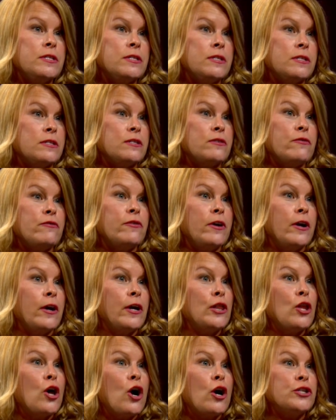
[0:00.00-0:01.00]
this is a very
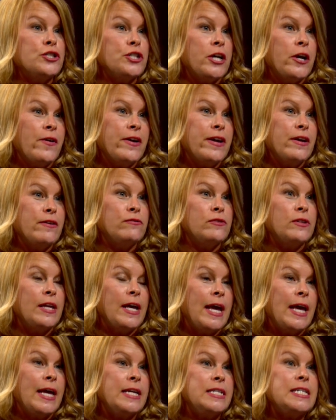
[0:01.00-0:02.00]
large area of
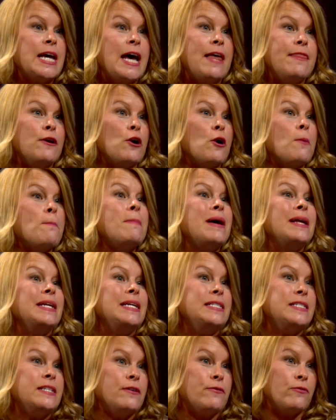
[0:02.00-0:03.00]
land, and there are many
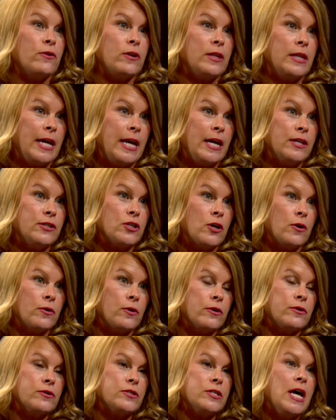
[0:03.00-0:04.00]
different
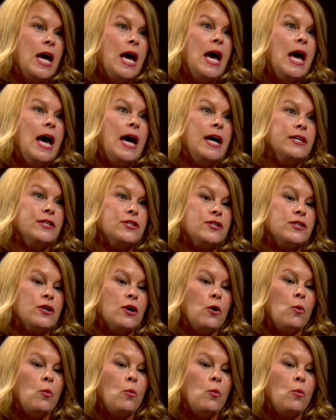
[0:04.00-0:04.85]
landowners. And so